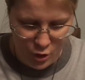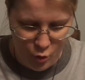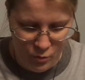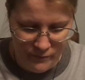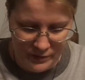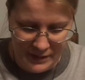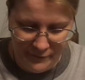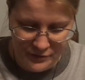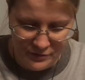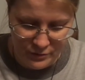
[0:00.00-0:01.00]
With
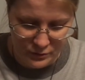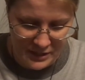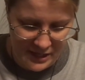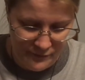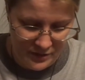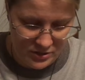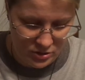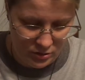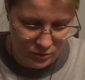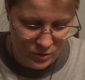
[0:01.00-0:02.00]
11-year-old Kevin in
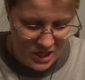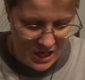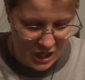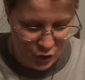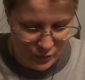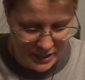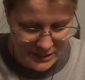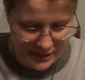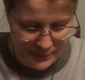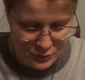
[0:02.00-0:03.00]
tow, a great
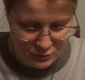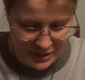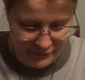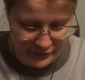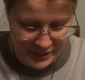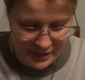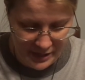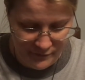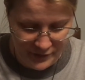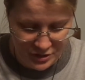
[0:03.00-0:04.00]
time-traveling
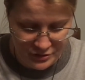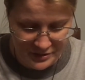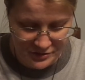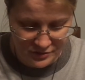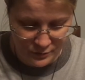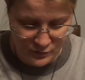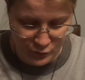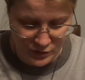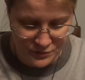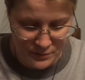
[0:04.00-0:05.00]
adventure ensues,
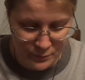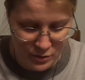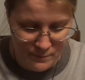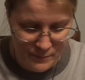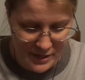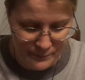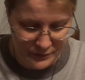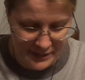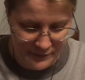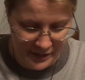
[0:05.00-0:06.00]
full of superb
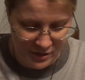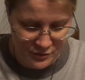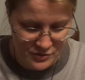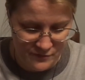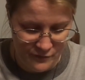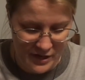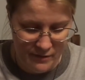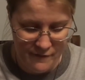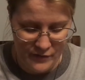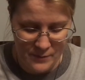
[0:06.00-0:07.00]
make-believe characters and
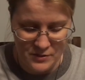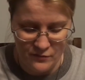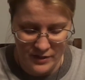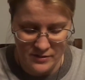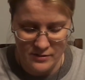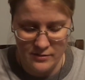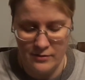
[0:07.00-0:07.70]
very famous faces.